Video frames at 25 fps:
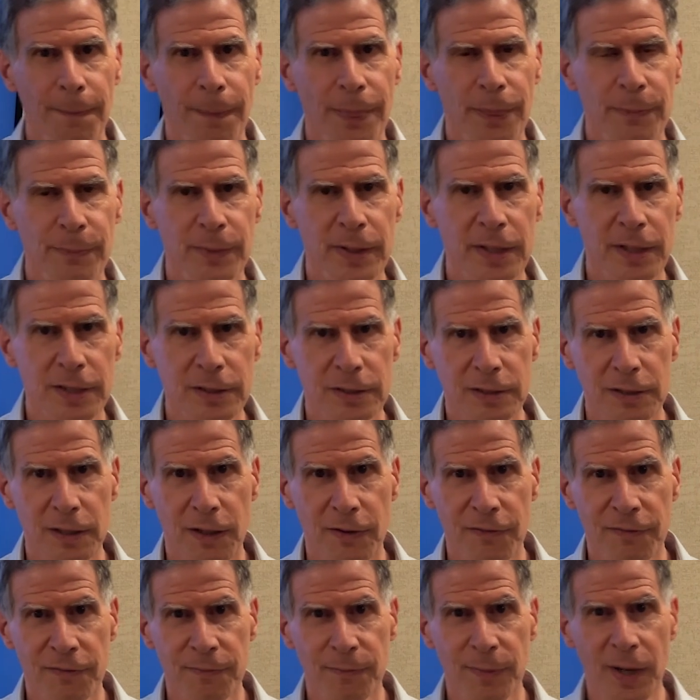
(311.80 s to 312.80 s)
minutes
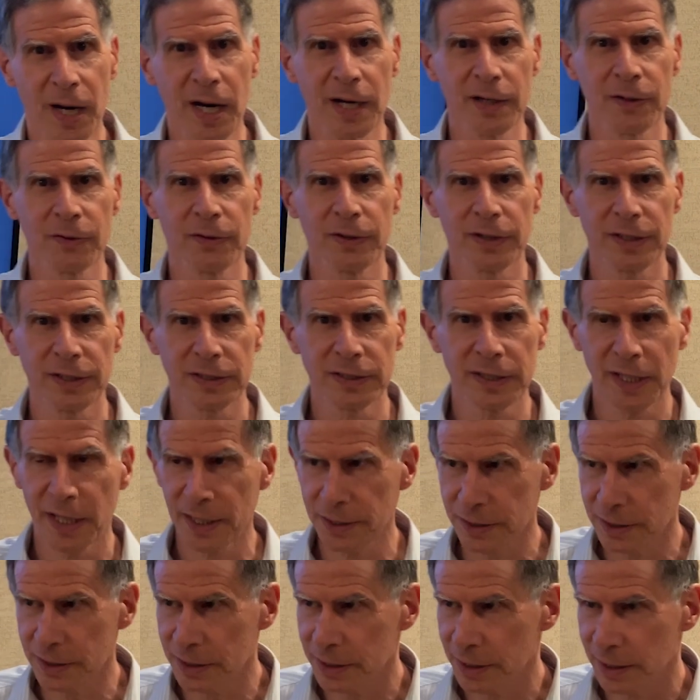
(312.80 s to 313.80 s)
of moderate
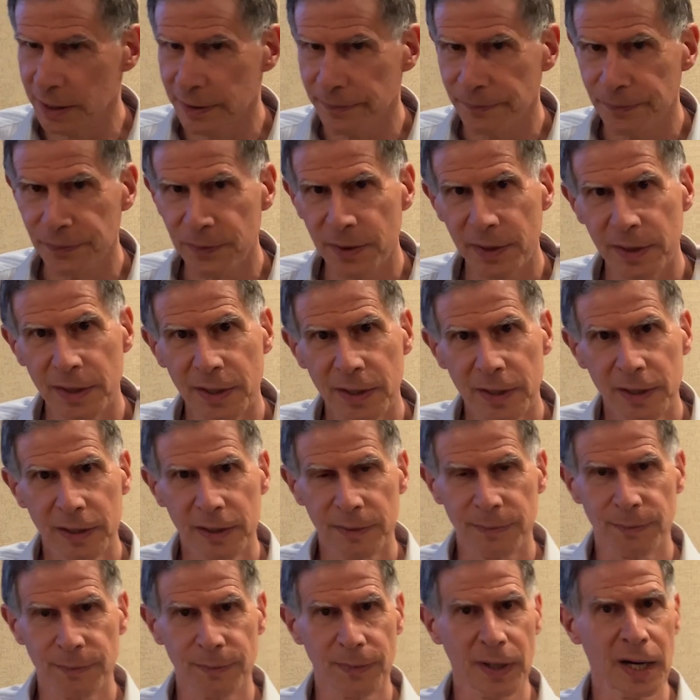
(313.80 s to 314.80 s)
intensity.
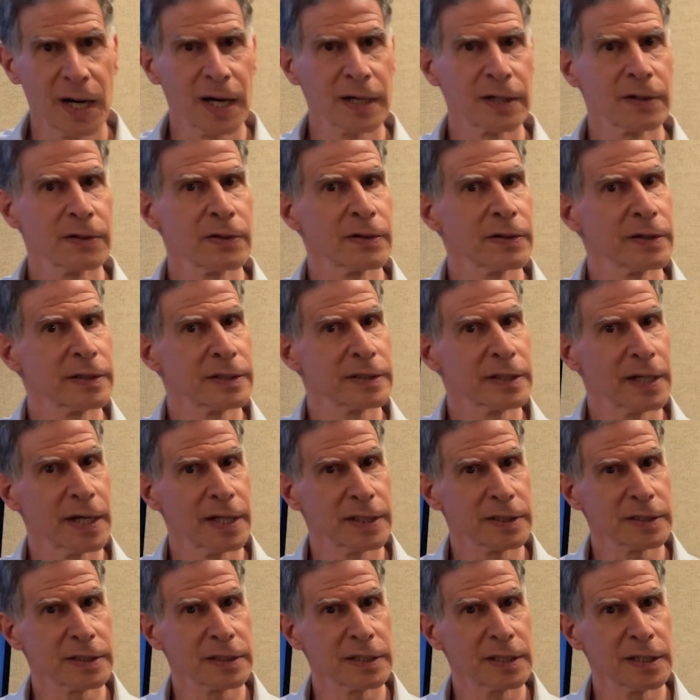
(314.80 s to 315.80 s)
Moderate
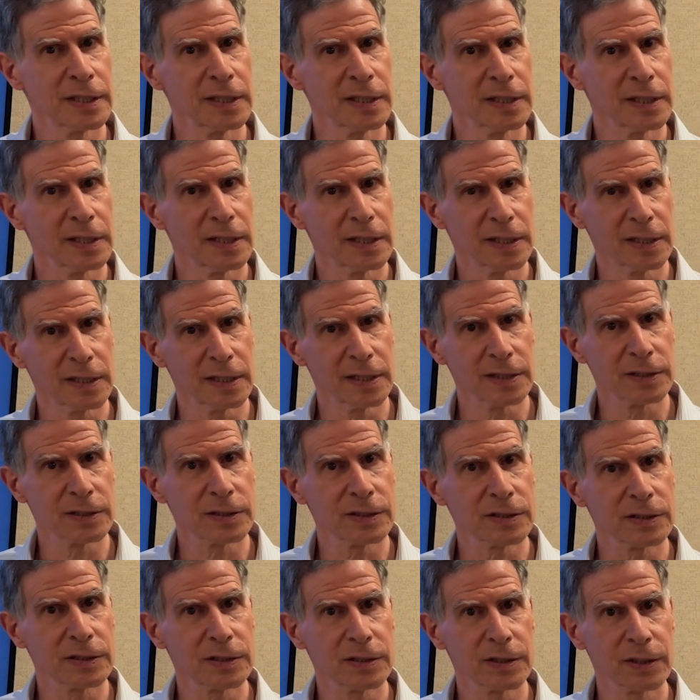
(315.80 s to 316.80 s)
intensity
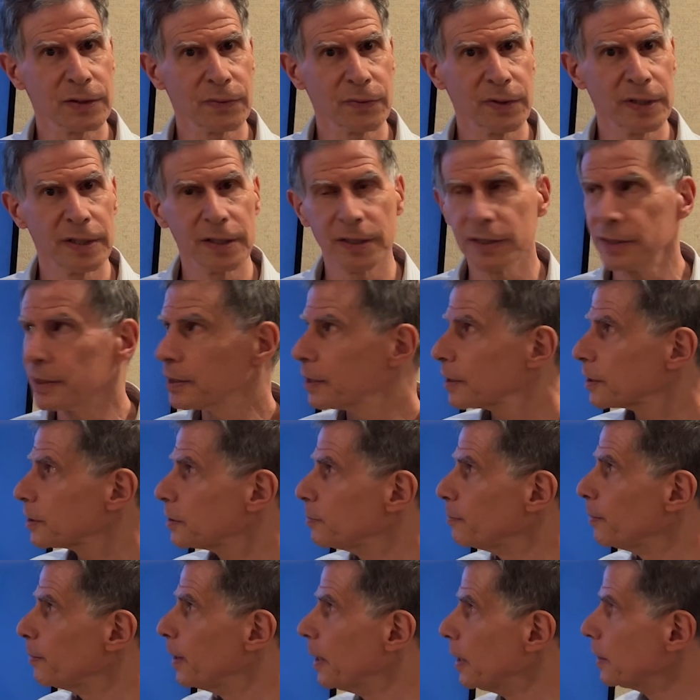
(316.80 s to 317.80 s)
is 3 to
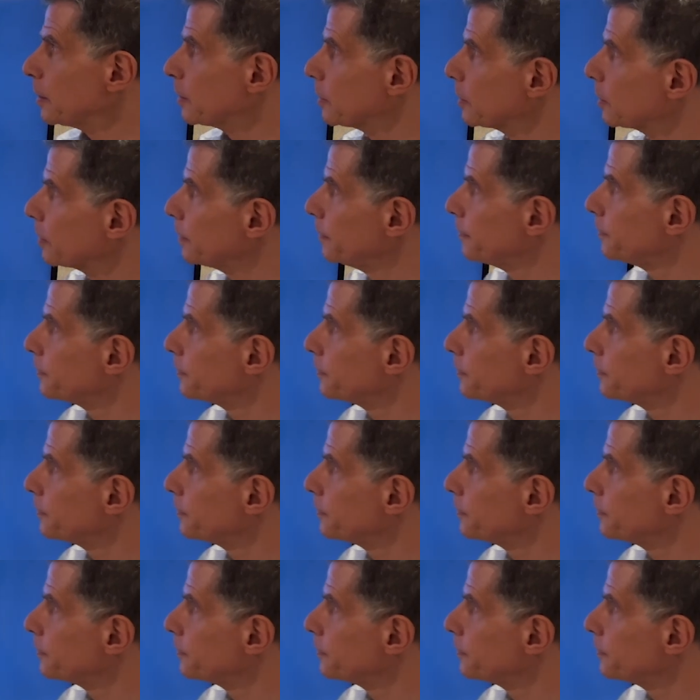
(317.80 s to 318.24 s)
6 METs.